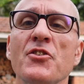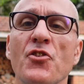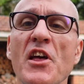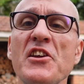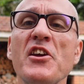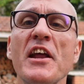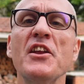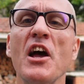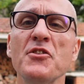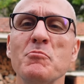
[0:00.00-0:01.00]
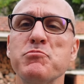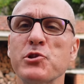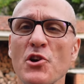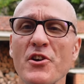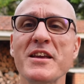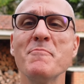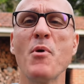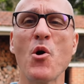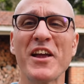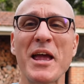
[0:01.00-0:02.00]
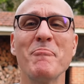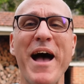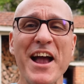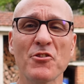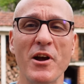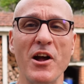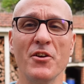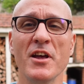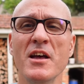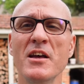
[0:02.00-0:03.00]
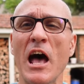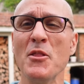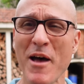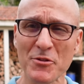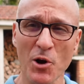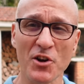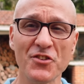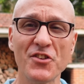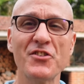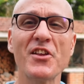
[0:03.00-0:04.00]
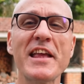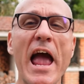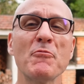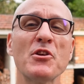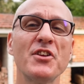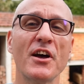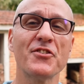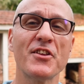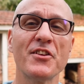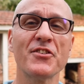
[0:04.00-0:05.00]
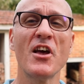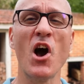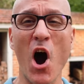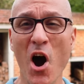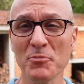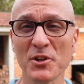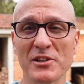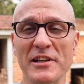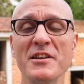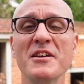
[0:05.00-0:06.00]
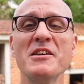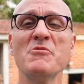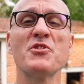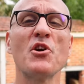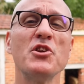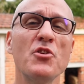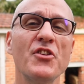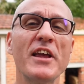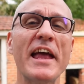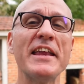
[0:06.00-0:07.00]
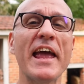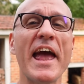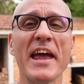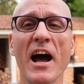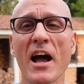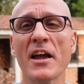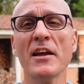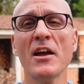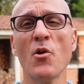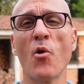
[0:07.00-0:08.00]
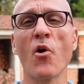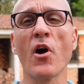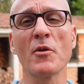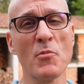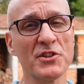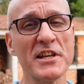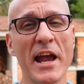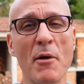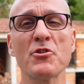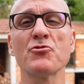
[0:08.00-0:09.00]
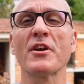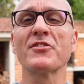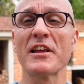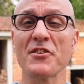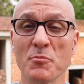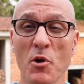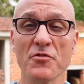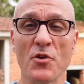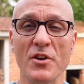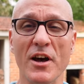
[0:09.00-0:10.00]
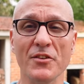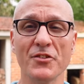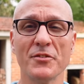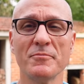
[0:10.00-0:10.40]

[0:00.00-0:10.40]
so that you get a nice blurry bokeh background. And the best part is, is the camera does this optically without using any A I or multi-camera tricks like a smartphone does.